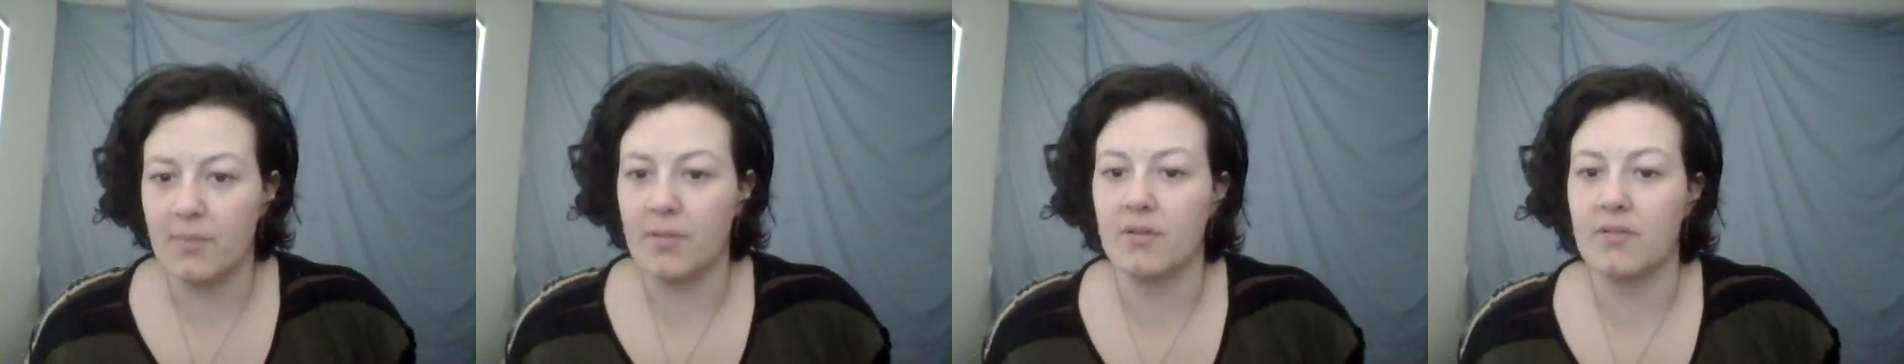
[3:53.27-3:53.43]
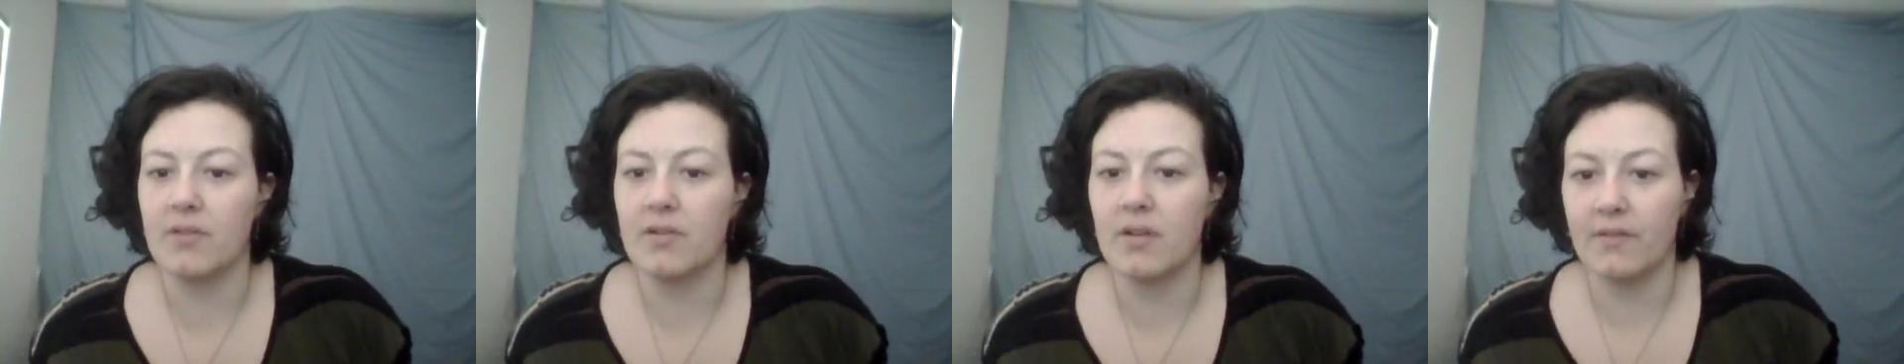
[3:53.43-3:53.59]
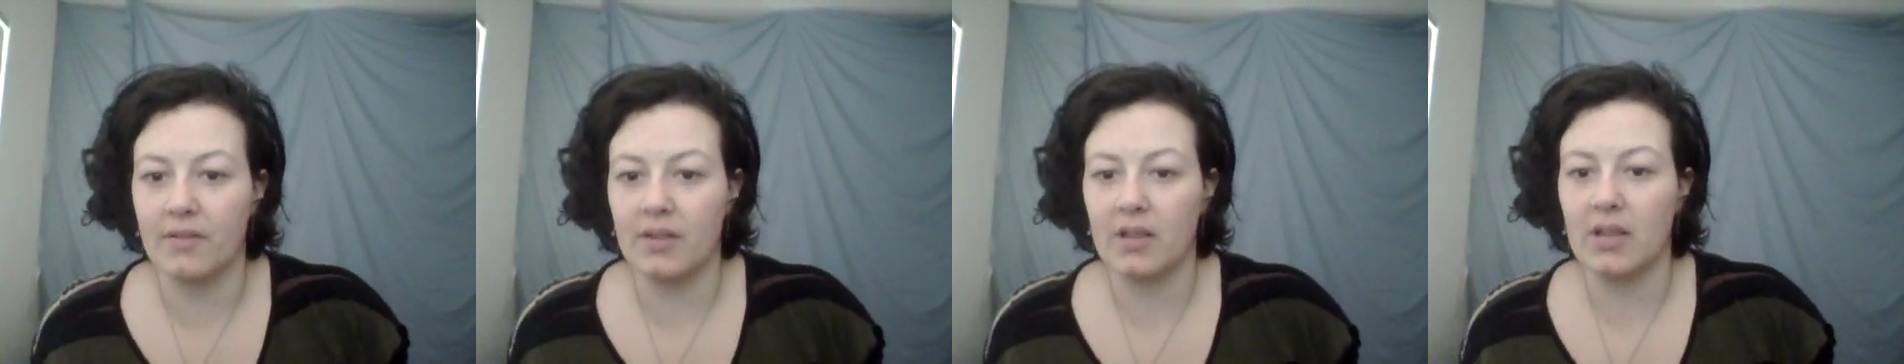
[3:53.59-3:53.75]
but
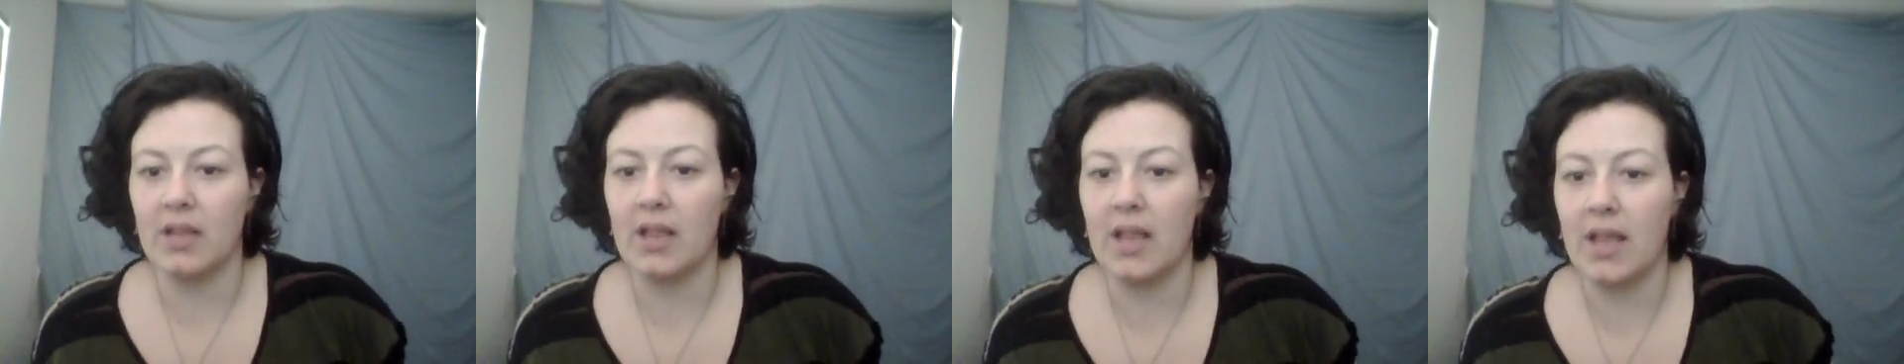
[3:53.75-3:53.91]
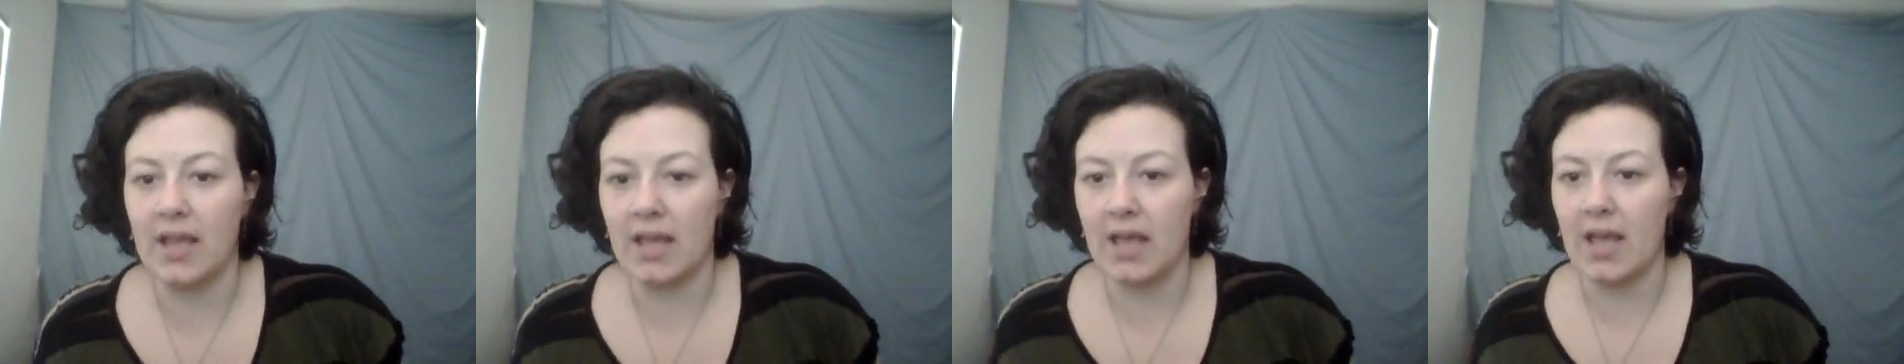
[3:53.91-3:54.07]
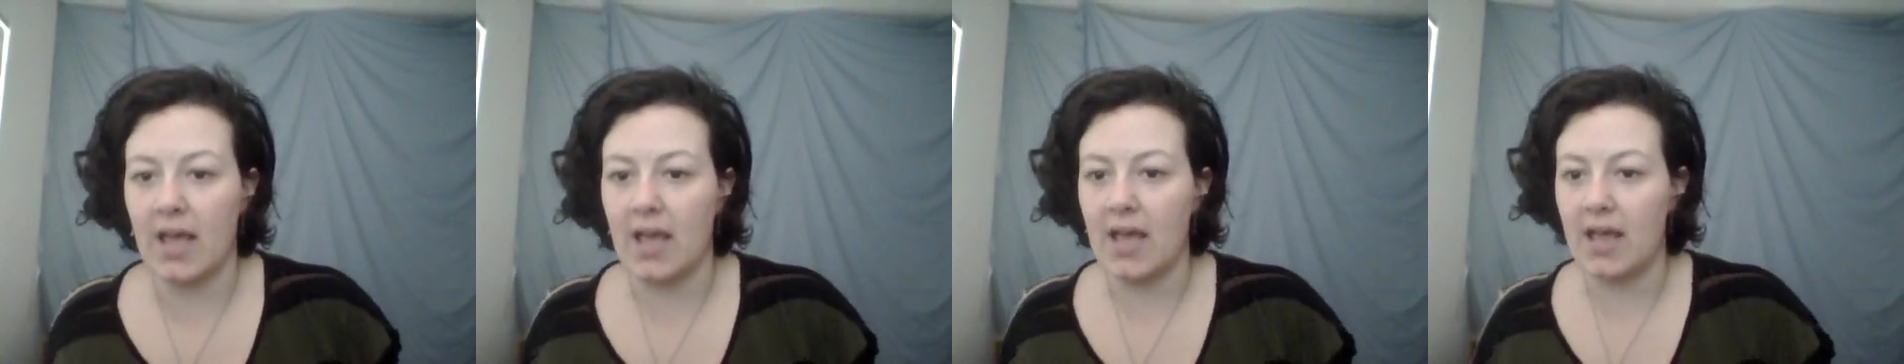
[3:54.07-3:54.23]
they're definitely
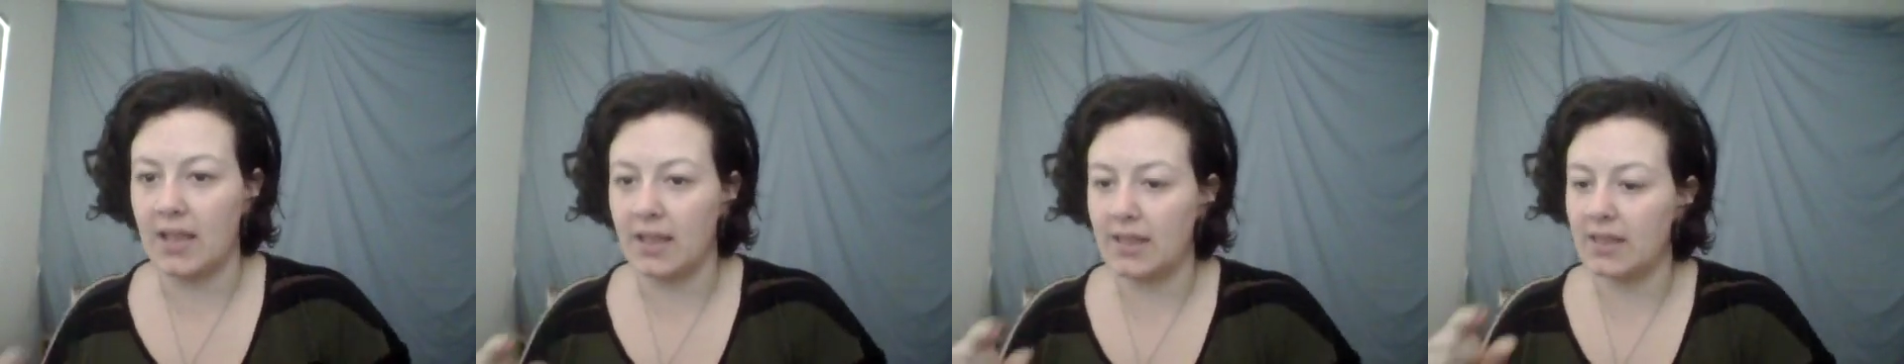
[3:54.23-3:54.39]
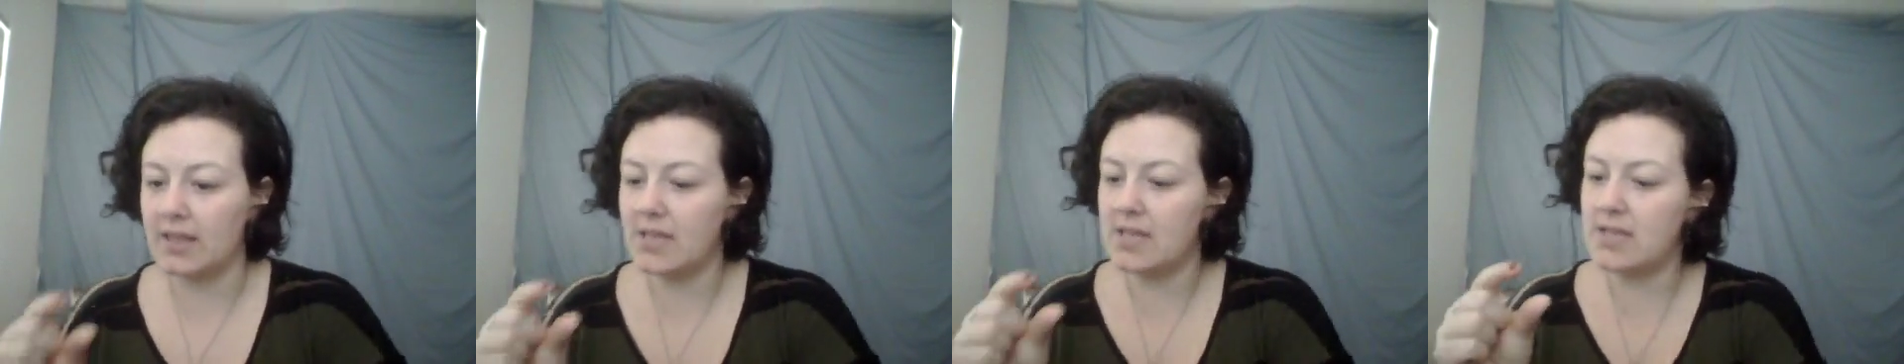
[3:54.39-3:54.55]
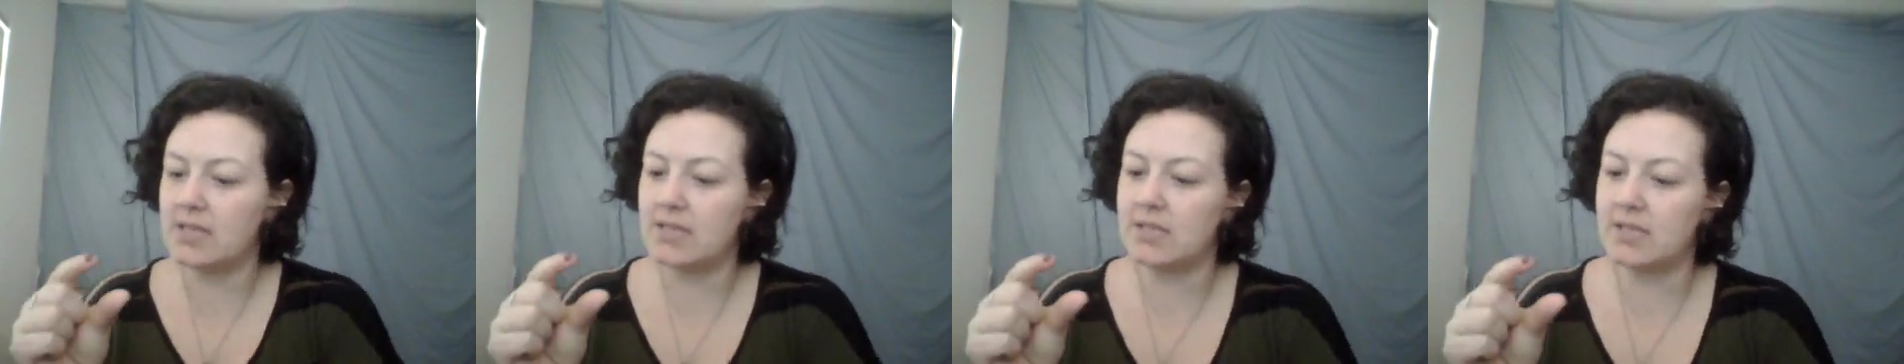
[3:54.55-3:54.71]
like at
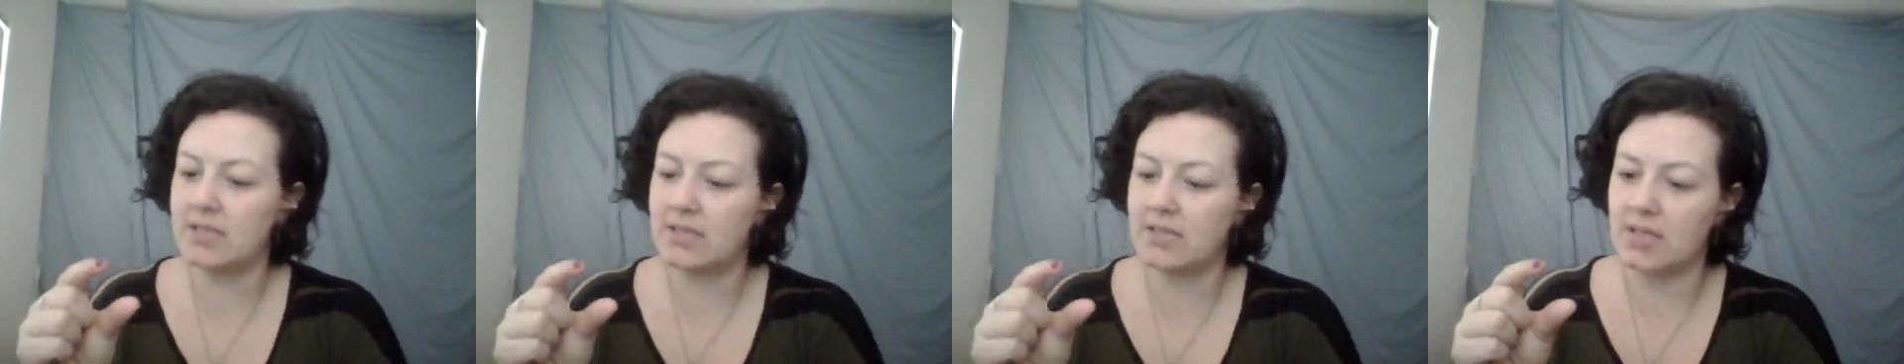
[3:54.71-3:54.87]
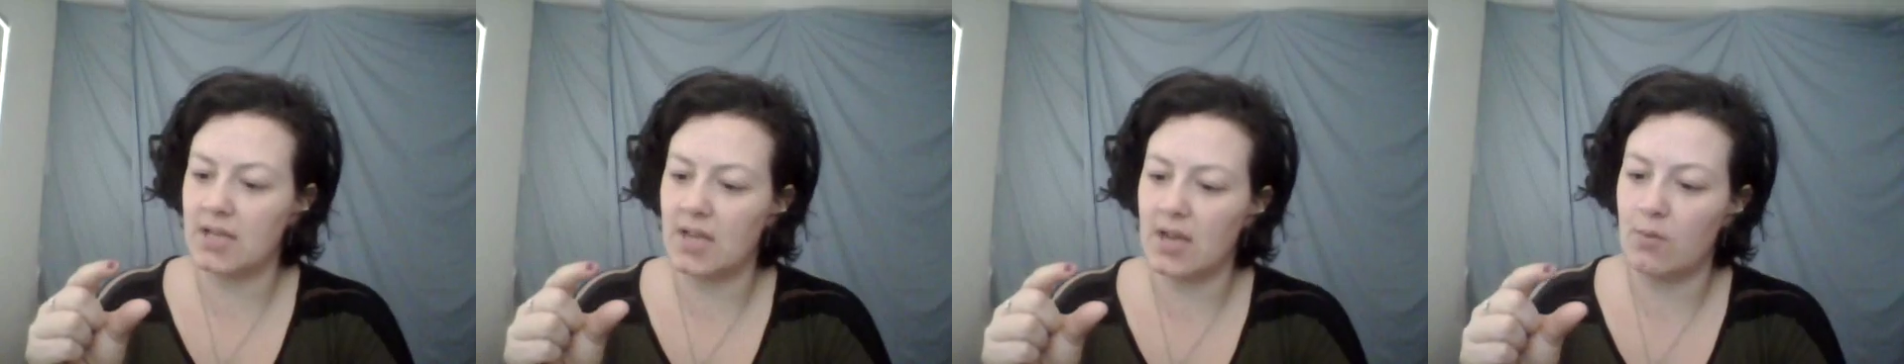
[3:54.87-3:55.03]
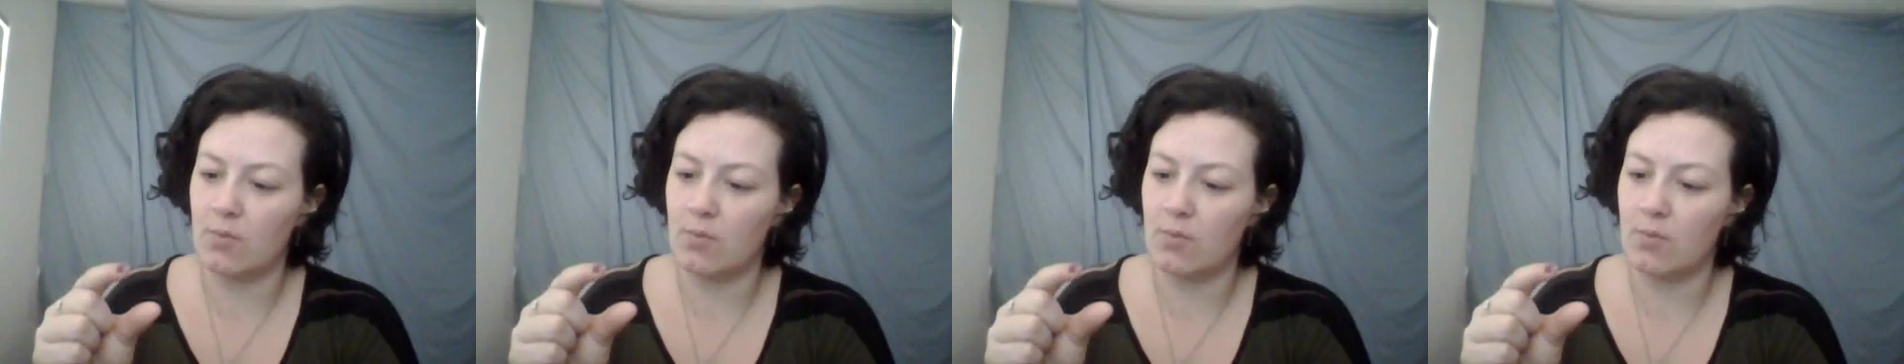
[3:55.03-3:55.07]
least,